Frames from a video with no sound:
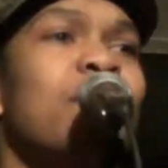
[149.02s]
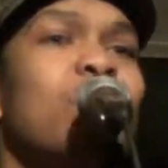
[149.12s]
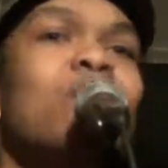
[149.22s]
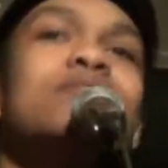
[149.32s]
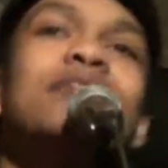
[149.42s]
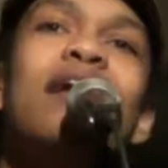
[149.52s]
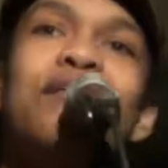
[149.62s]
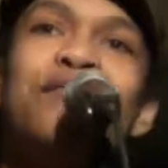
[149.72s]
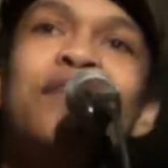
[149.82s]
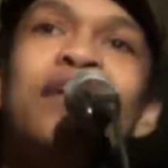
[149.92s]
Well,
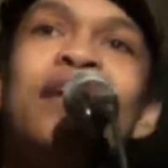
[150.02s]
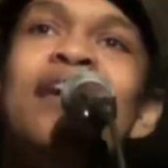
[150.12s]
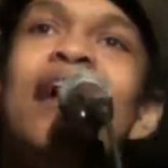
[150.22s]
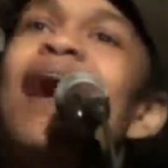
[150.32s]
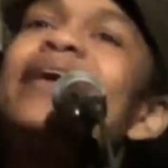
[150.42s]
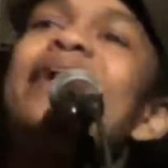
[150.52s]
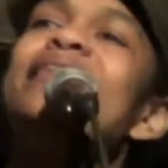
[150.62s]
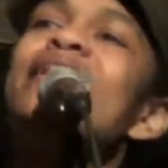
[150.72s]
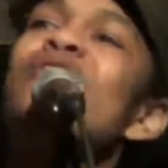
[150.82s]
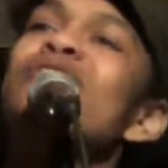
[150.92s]
tough. I can't
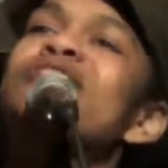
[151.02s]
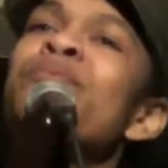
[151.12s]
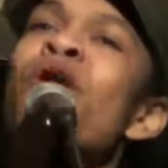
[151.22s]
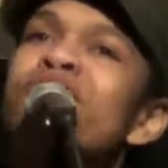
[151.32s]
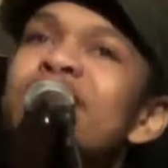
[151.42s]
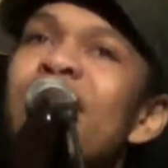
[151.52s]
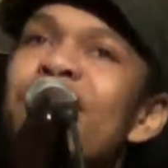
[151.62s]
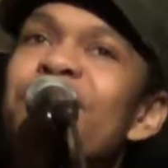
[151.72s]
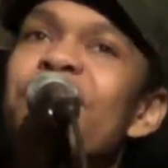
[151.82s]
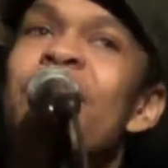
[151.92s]
linger on the small
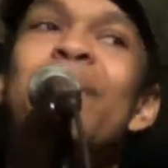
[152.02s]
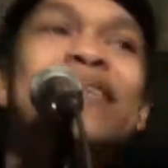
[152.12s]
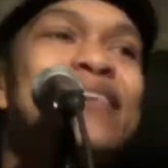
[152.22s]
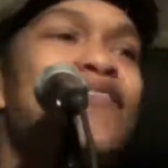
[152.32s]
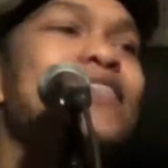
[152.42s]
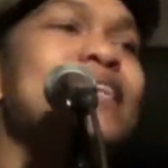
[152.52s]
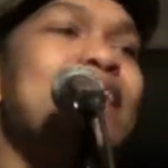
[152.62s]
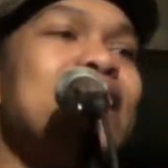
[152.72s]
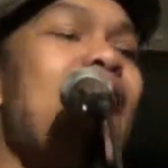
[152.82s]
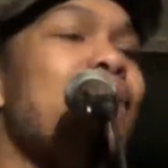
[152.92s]
stuff because if I
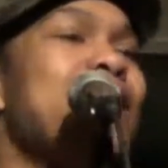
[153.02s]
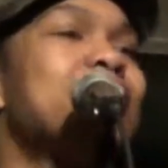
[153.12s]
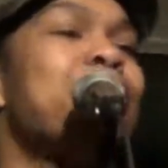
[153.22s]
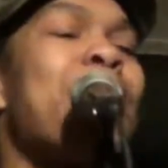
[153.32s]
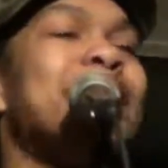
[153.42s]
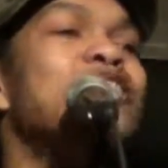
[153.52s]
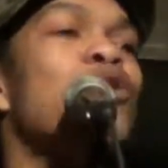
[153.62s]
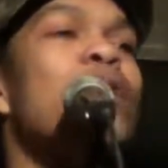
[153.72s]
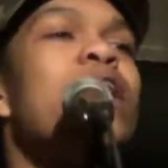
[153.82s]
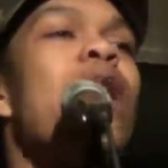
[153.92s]
did, I'd be a spineless
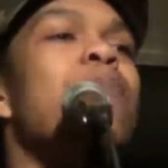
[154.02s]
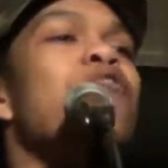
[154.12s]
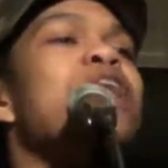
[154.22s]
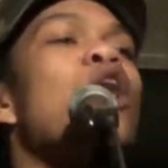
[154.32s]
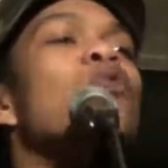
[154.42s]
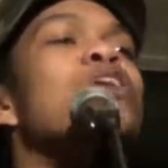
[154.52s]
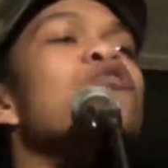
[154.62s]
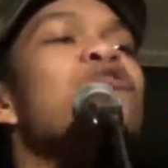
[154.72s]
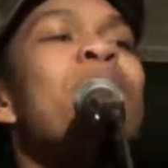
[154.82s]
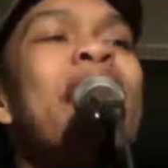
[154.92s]
squid operating only
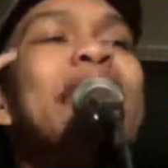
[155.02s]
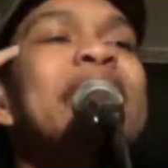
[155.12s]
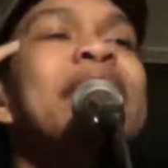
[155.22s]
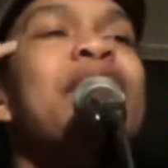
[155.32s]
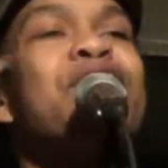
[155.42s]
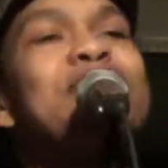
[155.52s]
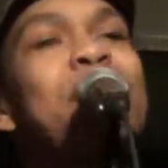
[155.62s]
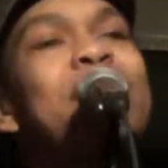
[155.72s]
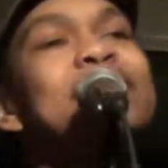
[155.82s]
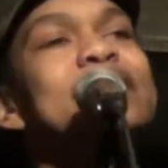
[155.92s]
using my id, and every
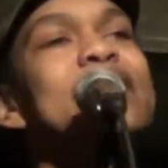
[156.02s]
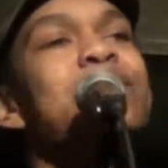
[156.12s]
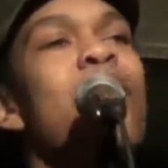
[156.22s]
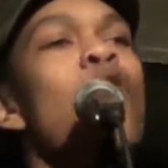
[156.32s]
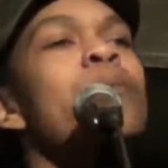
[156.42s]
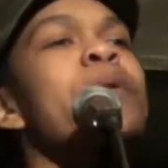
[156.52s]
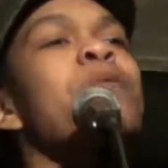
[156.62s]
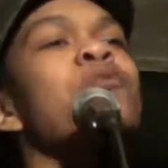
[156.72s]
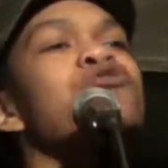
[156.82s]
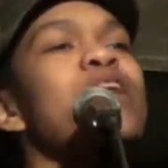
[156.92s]
time I slid, my own
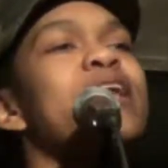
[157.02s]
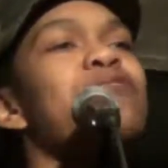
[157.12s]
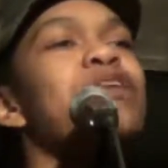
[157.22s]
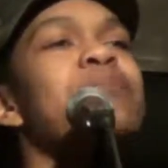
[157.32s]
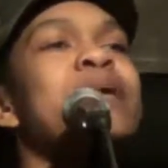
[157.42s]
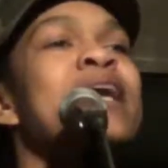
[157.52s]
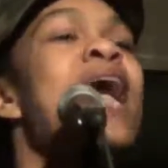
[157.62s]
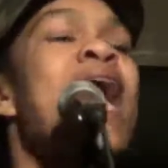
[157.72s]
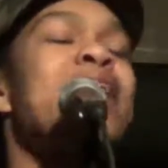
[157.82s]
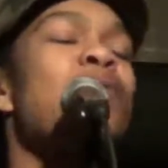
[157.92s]
people would try to get rid of me.
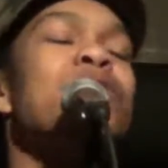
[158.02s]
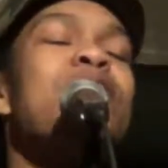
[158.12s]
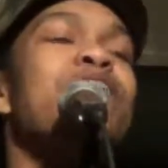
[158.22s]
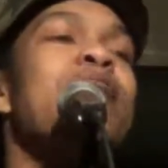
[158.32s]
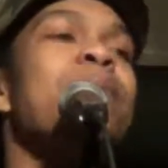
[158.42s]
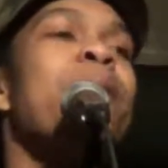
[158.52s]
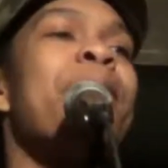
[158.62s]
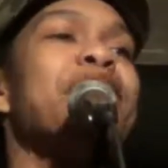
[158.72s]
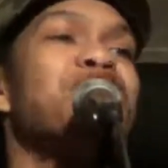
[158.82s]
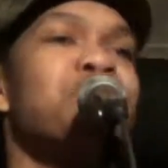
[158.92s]
And I would never get my
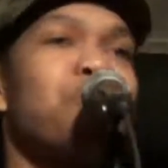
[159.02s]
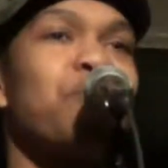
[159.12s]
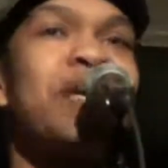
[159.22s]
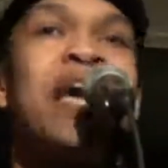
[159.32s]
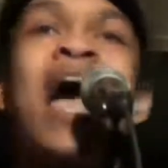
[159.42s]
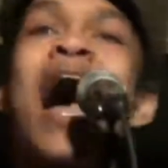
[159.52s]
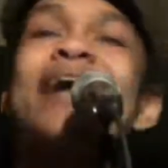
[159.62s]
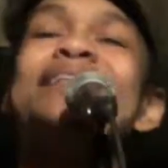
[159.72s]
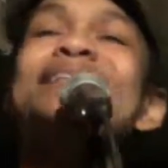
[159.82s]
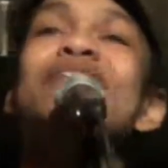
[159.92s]
bachelor's degree. I
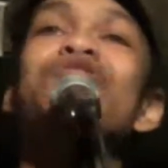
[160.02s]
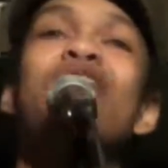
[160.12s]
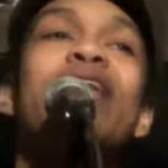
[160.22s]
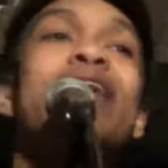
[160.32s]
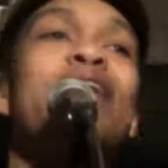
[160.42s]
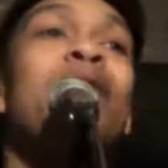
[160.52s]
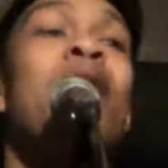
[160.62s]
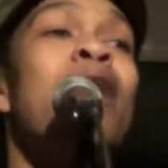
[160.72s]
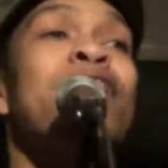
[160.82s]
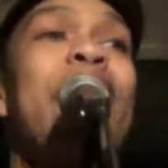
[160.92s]
can still try to hear
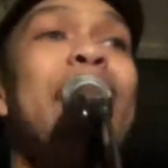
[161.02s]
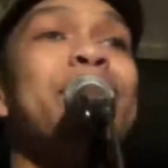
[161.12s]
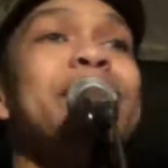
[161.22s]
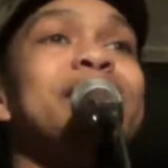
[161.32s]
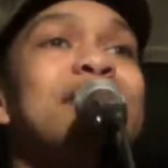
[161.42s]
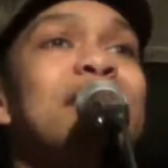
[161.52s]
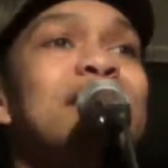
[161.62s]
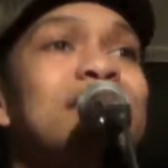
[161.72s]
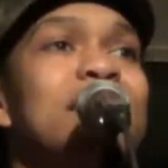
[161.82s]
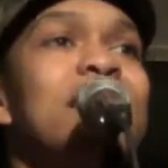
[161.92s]
the A B
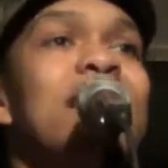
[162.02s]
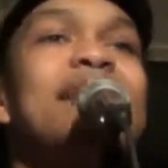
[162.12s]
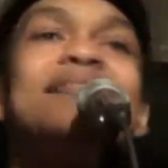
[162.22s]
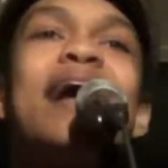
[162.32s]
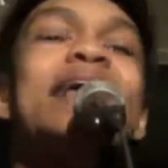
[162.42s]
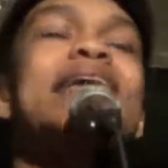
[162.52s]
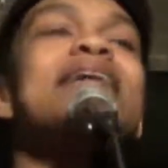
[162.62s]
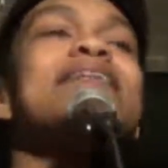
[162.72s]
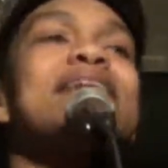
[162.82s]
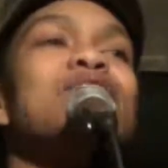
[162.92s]
Cs. It's not
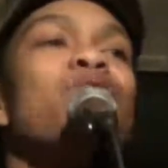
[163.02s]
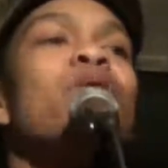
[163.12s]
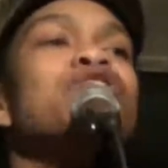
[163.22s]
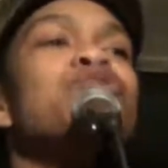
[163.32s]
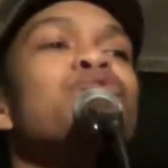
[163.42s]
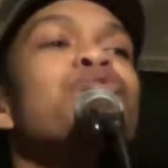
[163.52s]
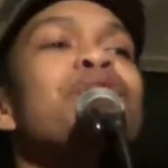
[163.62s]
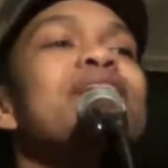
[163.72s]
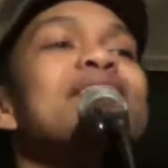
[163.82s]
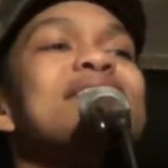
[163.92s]
easy as one, two,
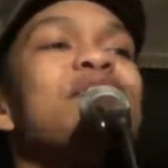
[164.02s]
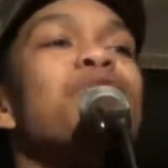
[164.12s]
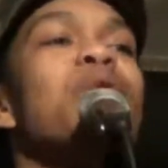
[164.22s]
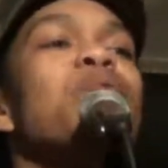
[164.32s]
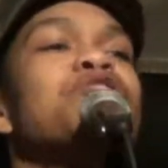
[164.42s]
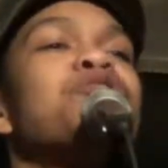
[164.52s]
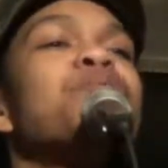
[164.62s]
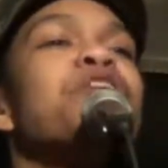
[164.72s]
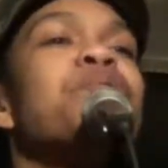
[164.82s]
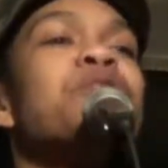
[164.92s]
three to disagree with what your
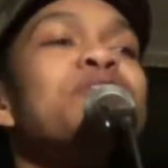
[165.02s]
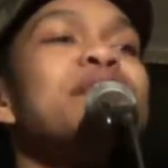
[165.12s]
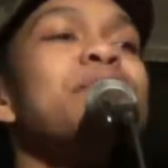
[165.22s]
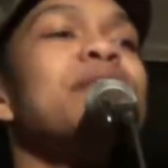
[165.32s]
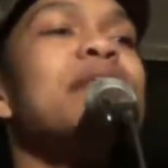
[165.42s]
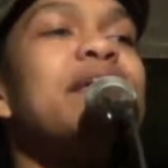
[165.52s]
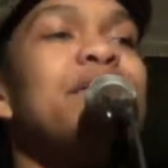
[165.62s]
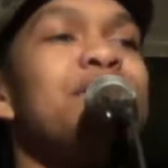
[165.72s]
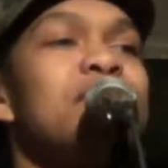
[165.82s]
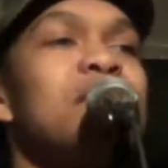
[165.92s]
community
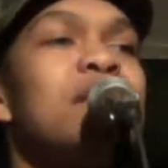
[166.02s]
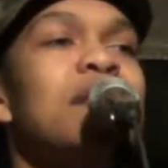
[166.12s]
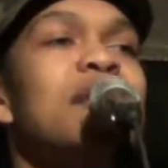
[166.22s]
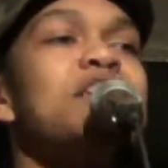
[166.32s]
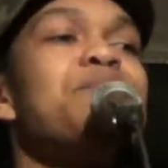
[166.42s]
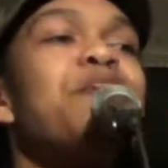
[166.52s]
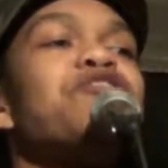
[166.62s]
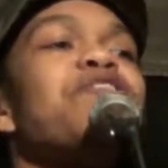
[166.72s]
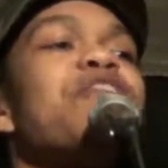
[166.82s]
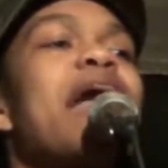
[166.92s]
believes,
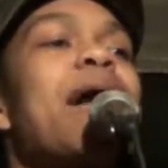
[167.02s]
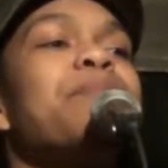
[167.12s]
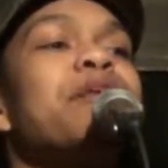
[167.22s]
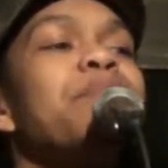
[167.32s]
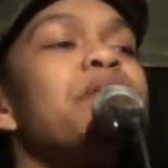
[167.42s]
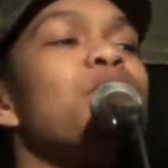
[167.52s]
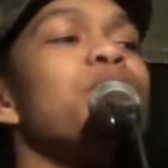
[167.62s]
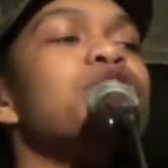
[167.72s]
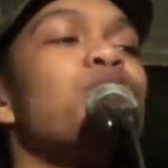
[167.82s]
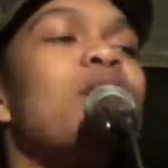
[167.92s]
especially if they happen to be the
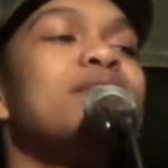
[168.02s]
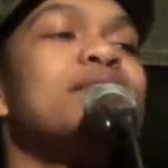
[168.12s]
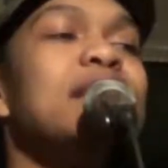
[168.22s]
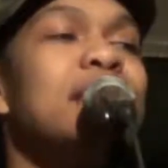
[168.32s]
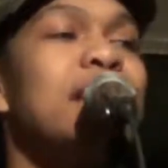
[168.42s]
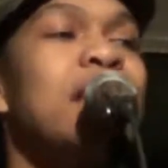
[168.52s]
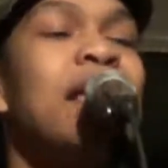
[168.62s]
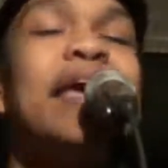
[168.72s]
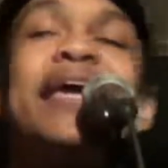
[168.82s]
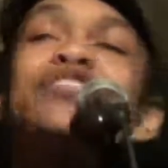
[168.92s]
bourgeoisie.
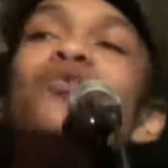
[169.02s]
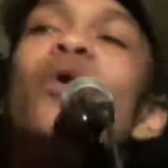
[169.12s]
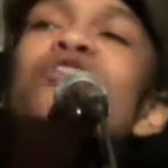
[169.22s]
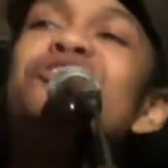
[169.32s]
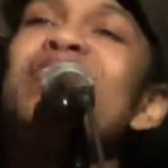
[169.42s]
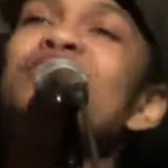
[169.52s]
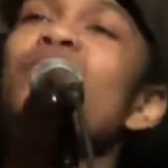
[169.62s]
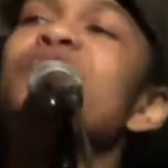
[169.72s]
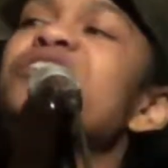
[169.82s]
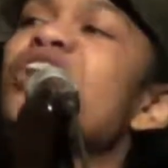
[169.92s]
It gets worse, and I
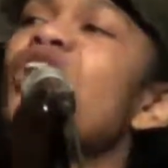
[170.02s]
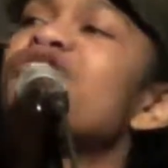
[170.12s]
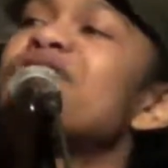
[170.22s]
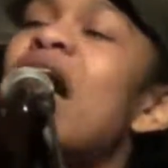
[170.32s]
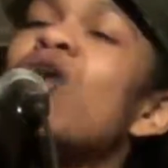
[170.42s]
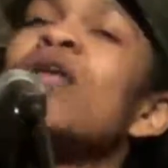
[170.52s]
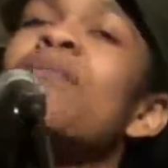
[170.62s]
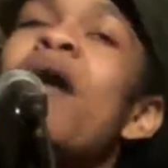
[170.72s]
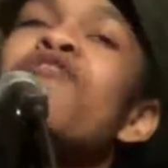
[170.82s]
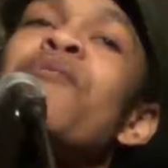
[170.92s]
swear it's a curse. Not only
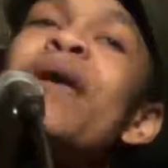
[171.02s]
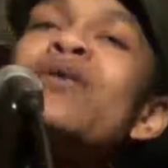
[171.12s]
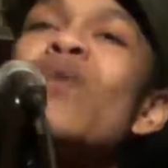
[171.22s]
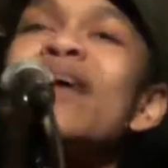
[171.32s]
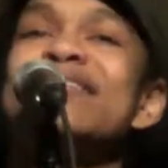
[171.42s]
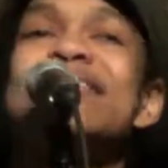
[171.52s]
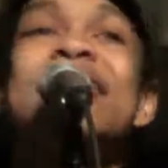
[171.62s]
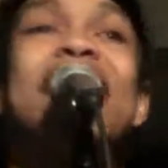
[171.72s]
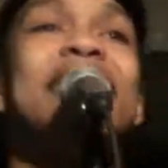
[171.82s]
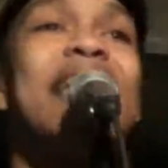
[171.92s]
am I from N Y
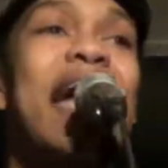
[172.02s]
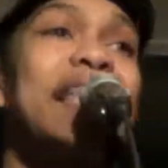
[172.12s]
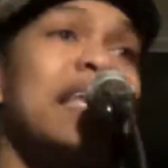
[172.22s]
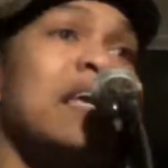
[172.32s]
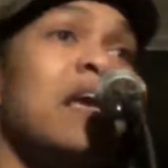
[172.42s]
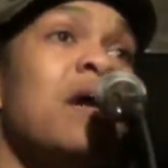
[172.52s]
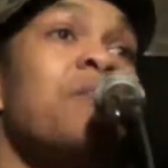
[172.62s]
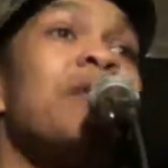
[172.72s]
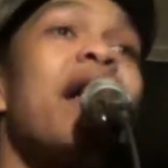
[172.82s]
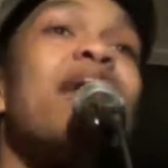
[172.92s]
C and Cali,
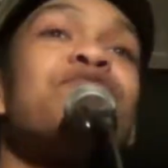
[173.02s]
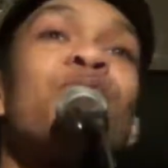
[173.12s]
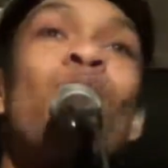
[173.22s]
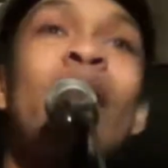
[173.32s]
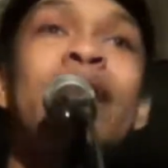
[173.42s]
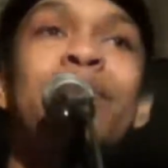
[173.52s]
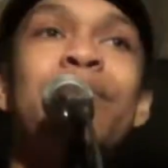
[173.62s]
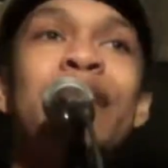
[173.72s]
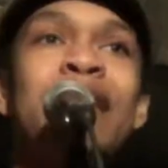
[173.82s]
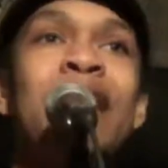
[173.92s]
but I have some white in me.